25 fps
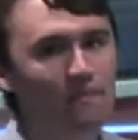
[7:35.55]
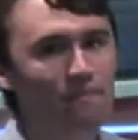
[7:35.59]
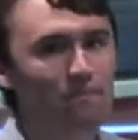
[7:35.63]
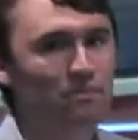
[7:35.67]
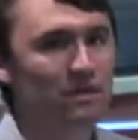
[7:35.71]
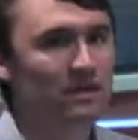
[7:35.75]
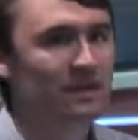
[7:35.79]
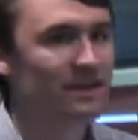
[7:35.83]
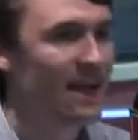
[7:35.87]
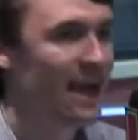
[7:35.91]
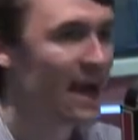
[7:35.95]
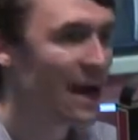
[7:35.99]

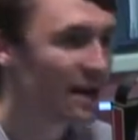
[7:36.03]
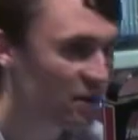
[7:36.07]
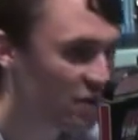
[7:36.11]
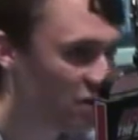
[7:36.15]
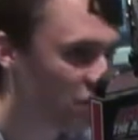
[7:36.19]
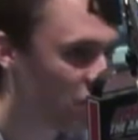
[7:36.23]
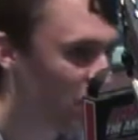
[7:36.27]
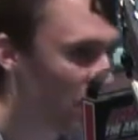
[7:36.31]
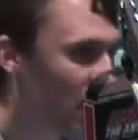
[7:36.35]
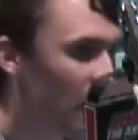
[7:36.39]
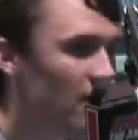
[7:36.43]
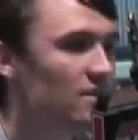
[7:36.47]
be
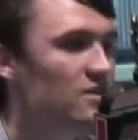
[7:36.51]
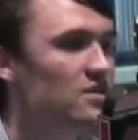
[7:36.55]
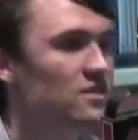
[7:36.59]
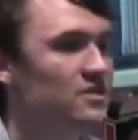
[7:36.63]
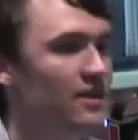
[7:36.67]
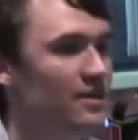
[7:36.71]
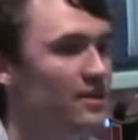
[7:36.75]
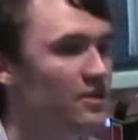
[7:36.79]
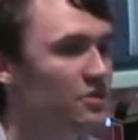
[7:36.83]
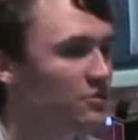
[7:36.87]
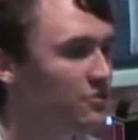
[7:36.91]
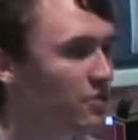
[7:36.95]
categorized
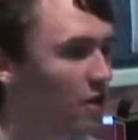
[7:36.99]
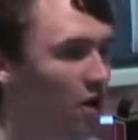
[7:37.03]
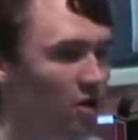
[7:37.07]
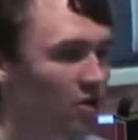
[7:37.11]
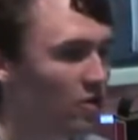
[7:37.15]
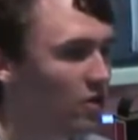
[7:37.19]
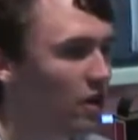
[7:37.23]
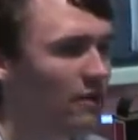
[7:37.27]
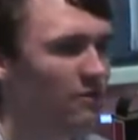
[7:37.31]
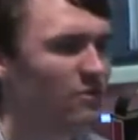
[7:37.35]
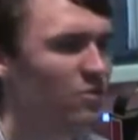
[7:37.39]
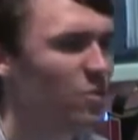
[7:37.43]
as far
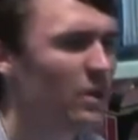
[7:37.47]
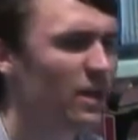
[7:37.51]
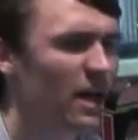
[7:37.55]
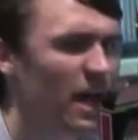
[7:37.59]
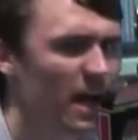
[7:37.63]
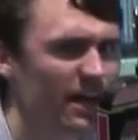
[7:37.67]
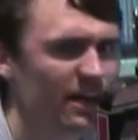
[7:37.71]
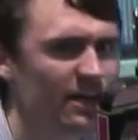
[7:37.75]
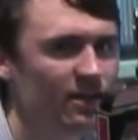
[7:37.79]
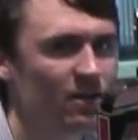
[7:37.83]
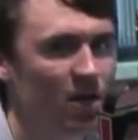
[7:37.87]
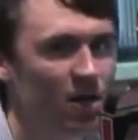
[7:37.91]
left-wing
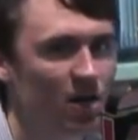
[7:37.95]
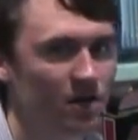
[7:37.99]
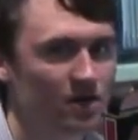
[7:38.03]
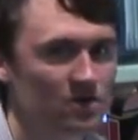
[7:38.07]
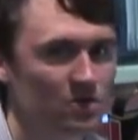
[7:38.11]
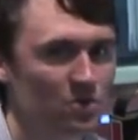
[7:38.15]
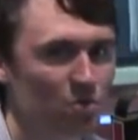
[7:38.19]
ideologues.